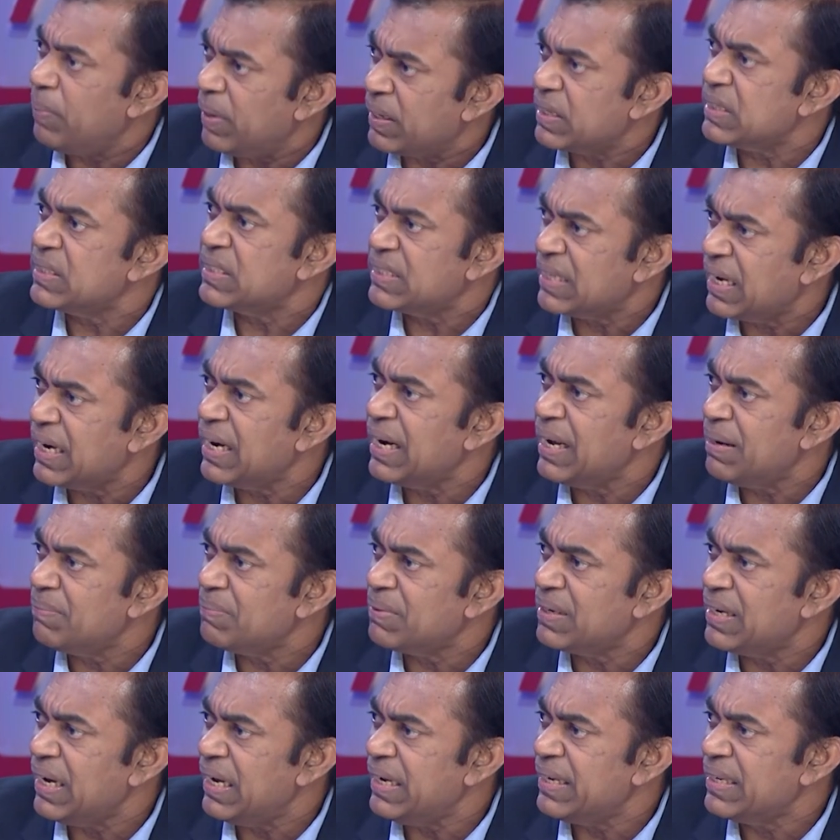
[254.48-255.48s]
Pakistan, I'm
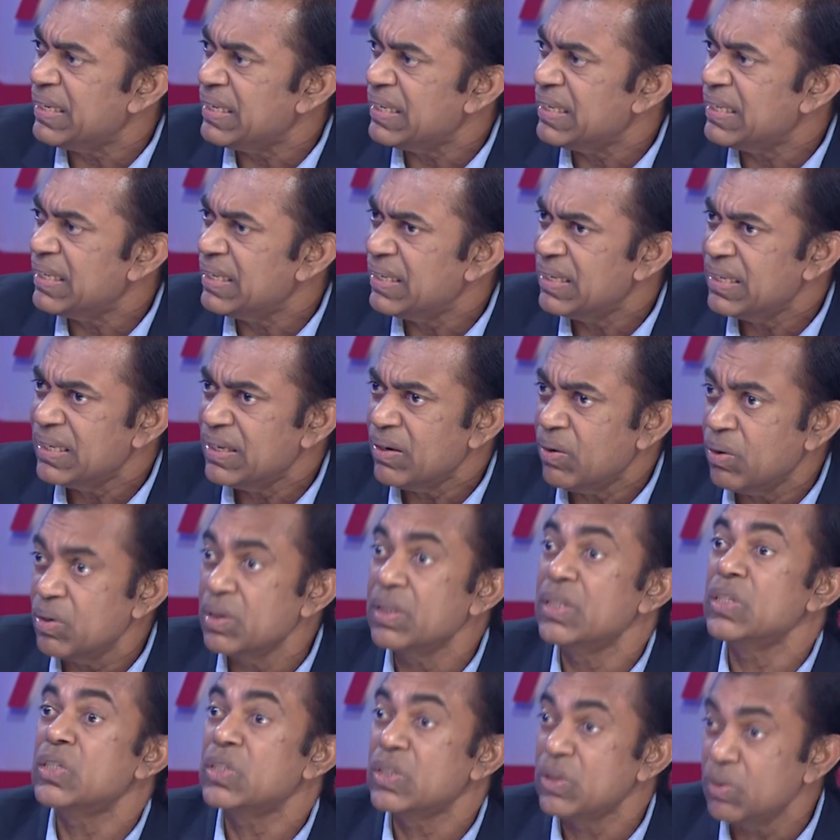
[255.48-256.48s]
telling,
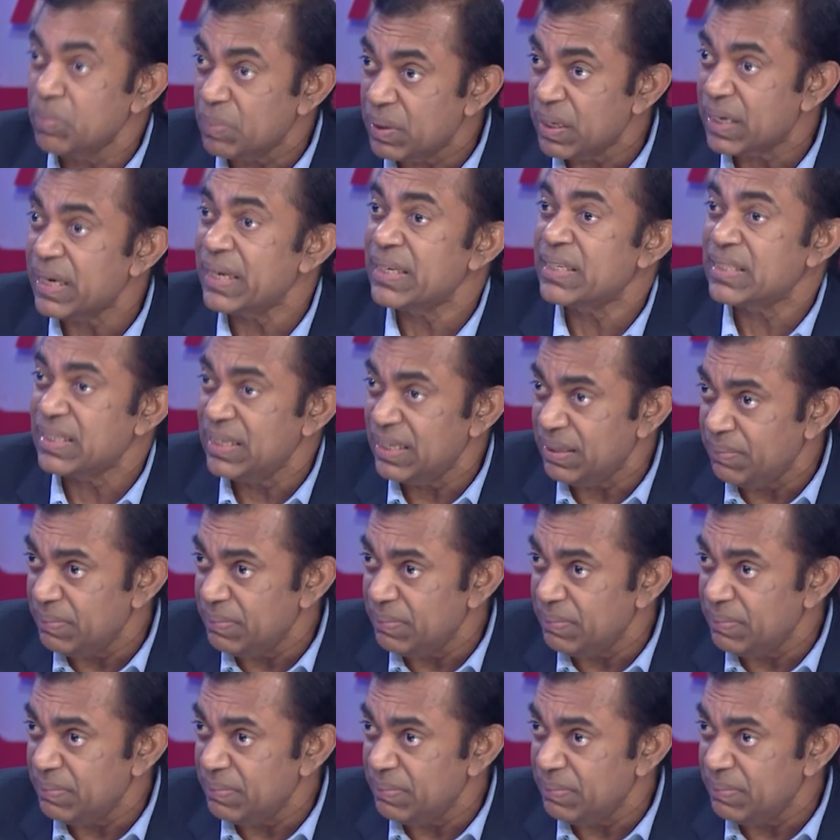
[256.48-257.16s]
on this human rights day